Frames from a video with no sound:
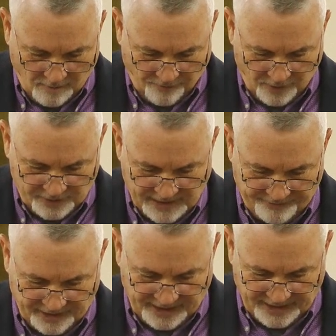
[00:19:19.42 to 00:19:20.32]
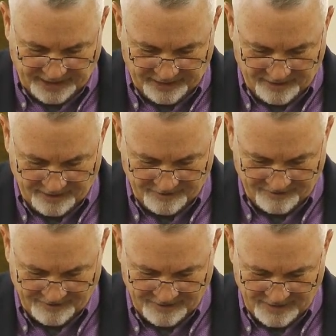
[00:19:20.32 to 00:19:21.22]
Verse 17
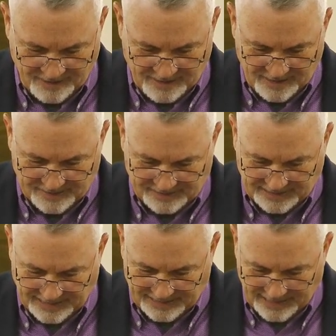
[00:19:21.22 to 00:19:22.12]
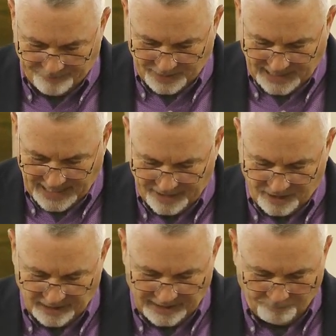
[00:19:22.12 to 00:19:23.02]
said, "And they began
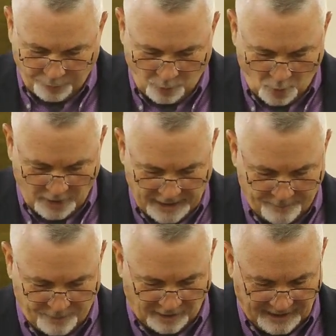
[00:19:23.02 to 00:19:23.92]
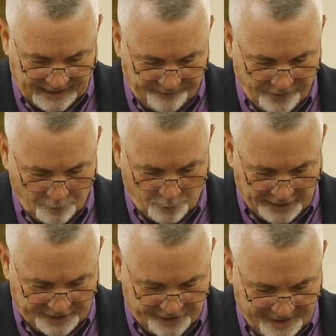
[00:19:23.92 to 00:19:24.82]
to implore him to leave their
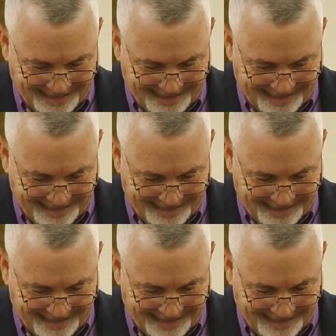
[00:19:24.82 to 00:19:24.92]
region.